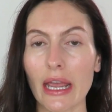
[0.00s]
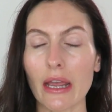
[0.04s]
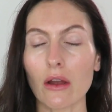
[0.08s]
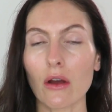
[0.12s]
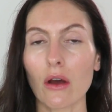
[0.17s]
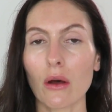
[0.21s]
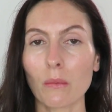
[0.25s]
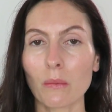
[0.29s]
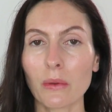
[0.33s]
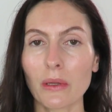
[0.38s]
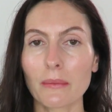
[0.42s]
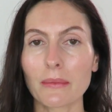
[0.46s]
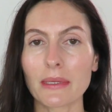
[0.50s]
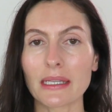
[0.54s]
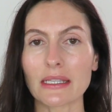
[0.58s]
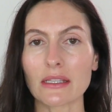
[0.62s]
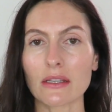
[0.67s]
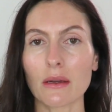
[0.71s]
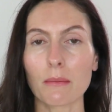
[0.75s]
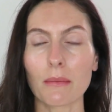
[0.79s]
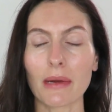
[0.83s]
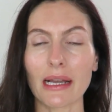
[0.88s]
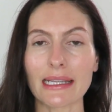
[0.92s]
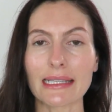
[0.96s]
get
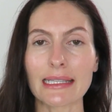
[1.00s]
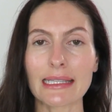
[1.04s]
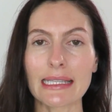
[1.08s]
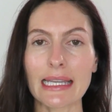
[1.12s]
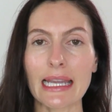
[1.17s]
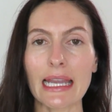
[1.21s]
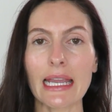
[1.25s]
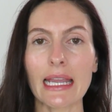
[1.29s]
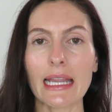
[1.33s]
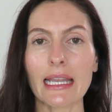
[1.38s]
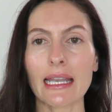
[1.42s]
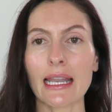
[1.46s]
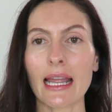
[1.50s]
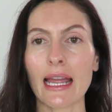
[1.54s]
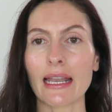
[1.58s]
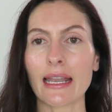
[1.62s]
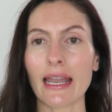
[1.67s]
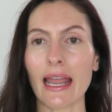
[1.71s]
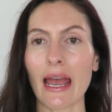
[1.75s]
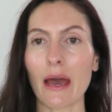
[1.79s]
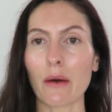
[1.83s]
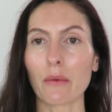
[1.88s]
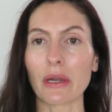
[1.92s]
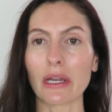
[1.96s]
compliments on my skin
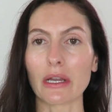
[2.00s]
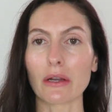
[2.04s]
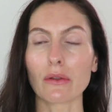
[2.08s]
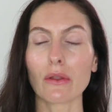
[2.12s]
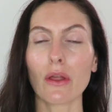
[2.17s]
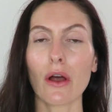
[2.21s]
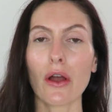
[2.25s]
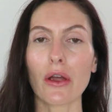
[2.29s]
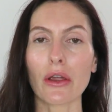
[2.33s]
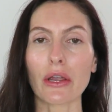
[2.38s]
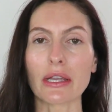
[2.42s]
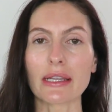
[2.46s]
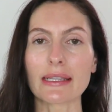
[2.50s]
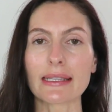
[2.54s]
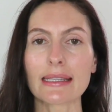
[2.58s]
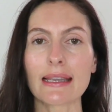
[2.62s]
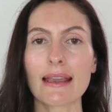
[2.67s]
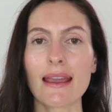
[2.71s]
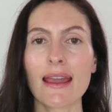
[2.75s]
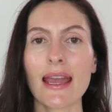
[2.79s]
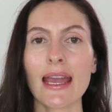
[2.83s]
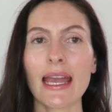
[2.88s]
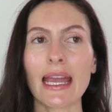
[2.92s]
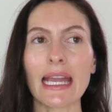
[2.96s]
and how it glows
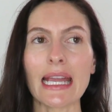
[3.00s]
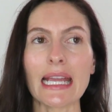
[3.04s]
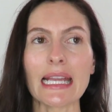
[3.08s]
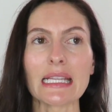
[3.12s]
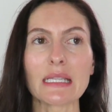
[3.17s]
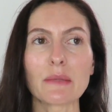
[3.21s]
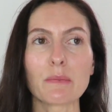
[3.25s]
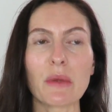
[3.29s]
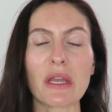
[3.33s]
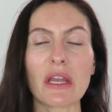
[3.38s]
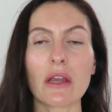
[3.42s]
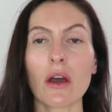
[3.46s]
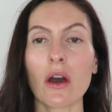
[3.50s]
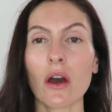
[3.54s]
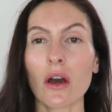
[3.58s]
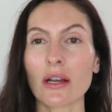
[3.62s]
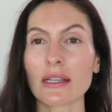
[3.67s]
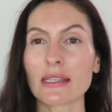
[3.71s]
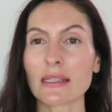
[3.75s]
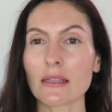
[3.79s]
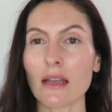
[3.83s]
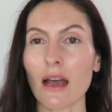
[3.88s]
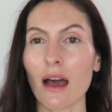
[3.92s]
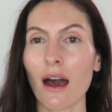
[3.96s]
is
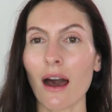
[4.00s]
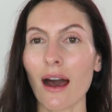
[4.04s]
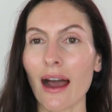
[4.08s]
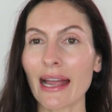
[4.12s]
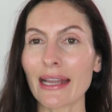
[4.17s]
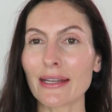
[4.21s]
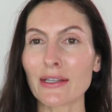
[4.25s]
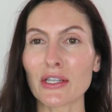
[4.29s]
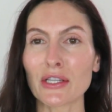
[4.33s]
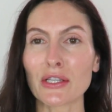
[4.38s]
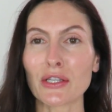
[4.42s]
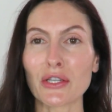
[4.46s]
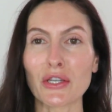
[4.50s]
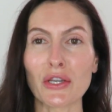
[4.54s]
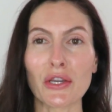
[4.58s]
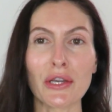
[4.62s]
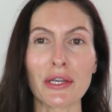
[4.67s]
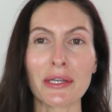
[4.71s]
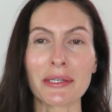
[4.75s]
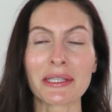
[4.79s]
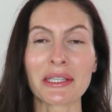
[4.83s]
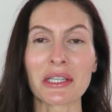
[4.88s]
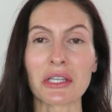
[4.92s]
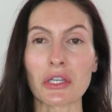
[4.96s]
because I just
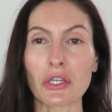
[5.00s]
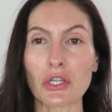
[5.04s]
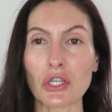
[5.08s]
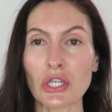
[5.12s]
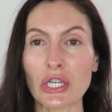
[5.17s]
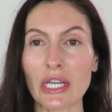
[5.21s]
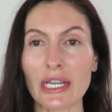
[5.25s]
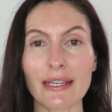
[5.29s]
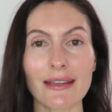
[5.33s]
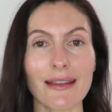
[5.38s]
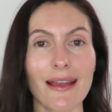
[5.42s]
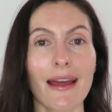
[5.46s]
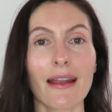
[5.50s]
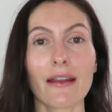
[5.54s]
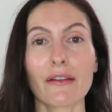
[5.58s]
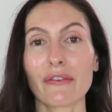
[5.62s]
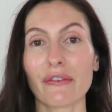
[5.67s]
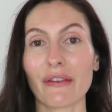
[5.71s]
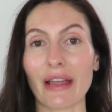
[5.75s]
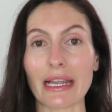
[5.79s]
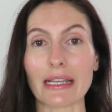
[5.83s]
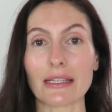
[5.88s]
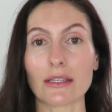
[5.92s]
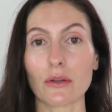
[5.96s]
use the shit out
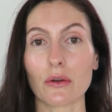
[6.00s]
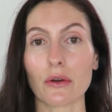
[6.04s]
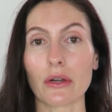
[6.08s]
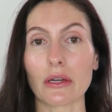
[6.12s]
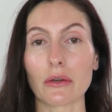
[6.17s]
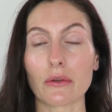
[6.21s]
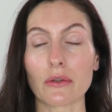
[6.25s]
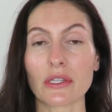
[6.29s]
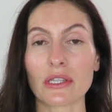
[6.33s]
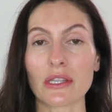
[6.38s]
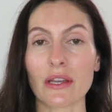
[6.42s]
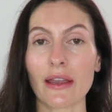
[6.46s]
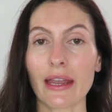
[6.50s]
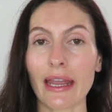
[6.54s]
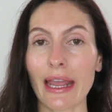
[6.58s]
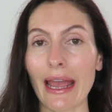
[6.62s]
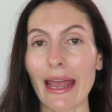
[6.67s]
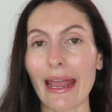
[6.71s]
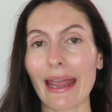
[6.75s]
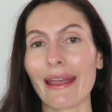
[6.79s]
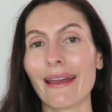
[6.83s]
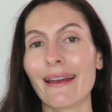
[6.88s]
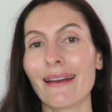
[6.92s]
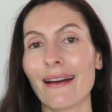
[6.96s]
of face oils,
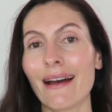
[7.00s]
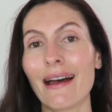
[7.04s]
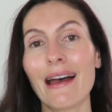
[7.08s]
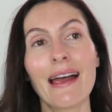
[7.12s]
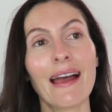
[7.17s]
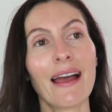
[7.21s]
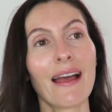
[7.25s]
okay?